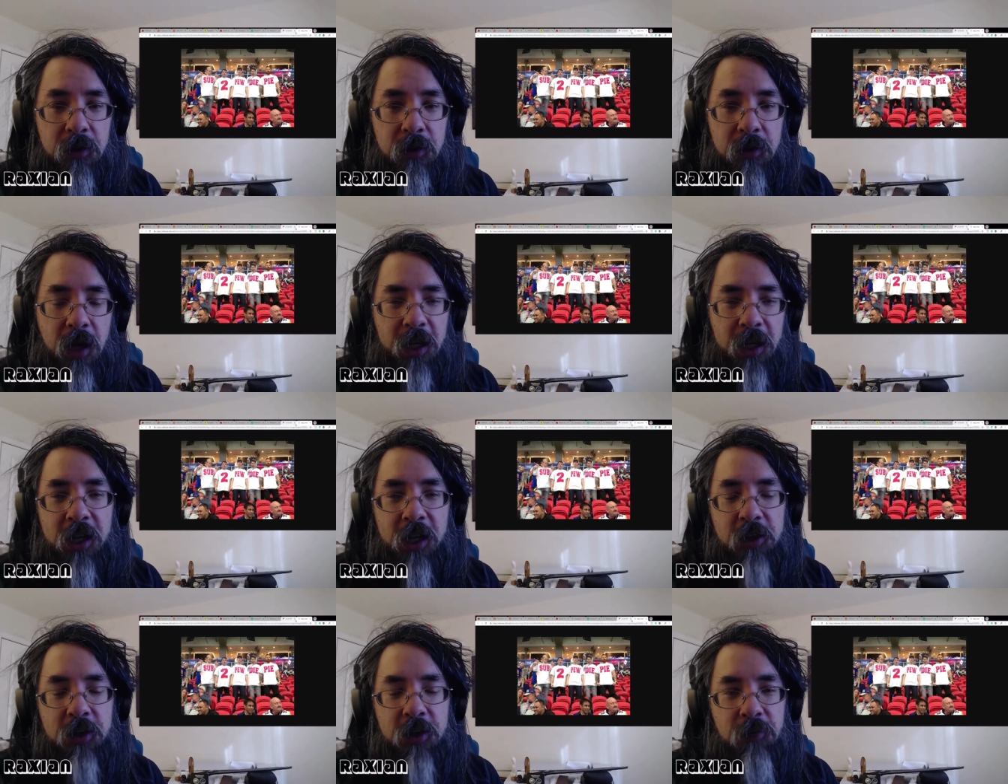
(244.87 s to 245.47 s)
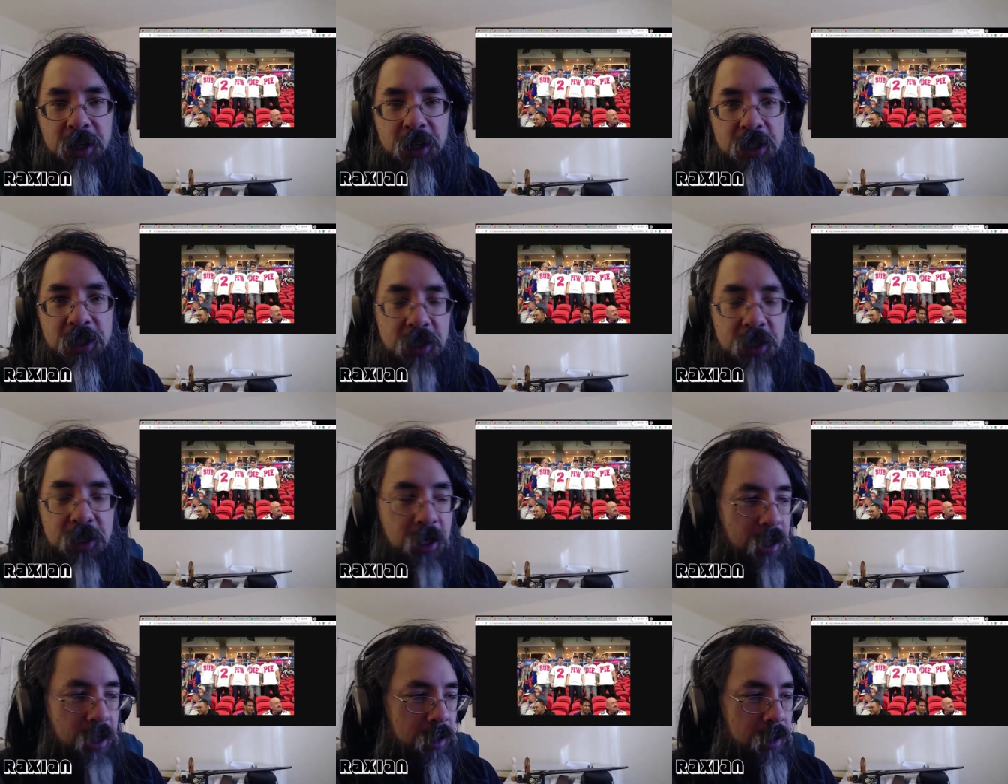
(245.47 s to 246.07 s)
I couldn't really
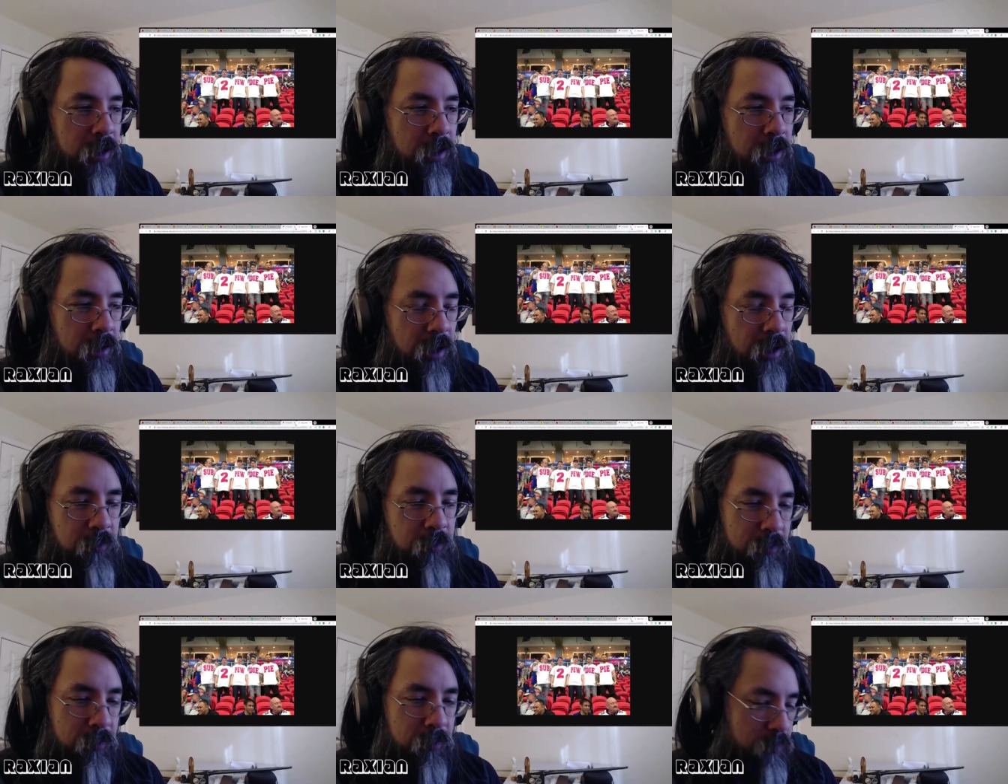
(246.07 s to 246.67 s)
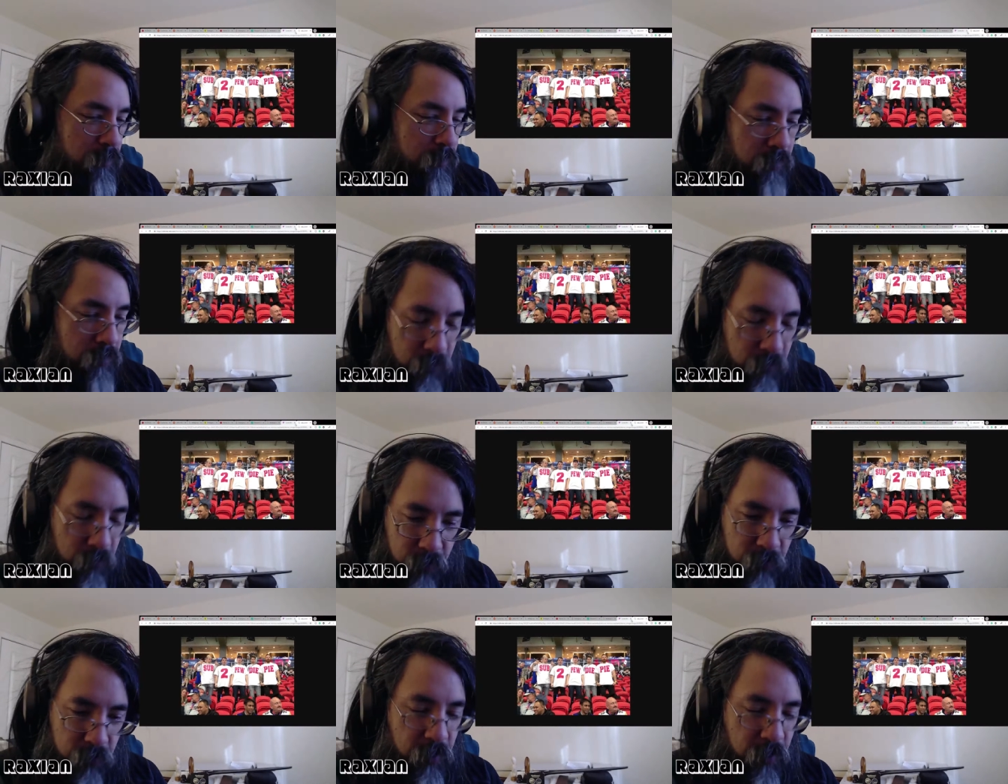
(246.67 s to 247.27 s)
see it.
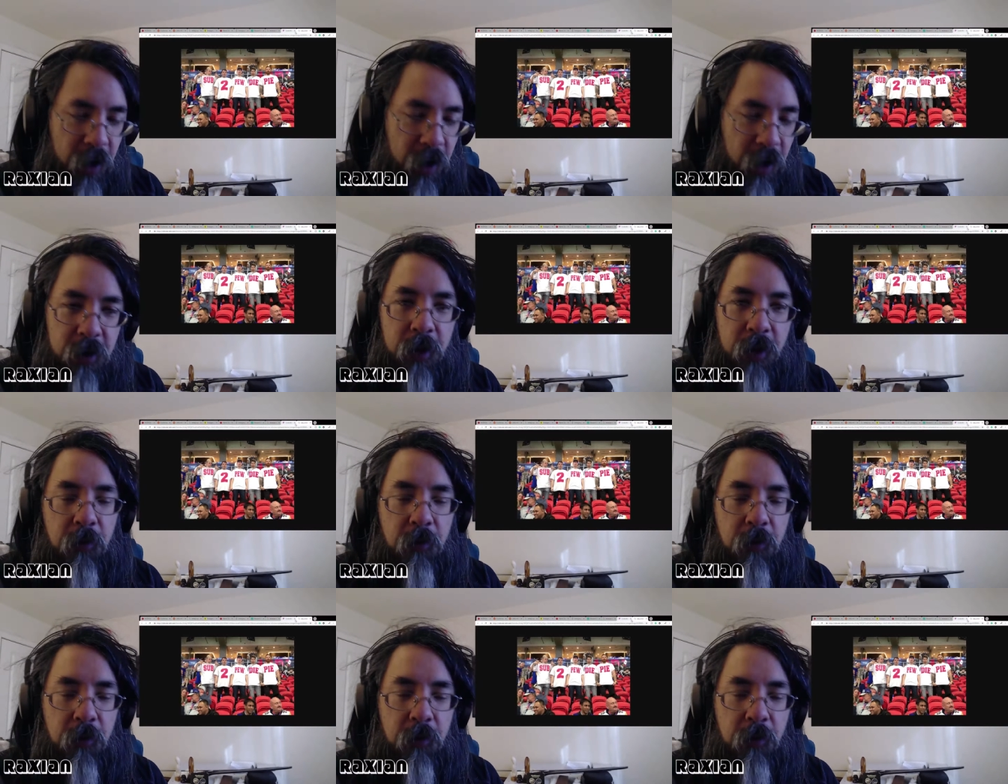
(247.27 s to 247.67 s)
Frankly,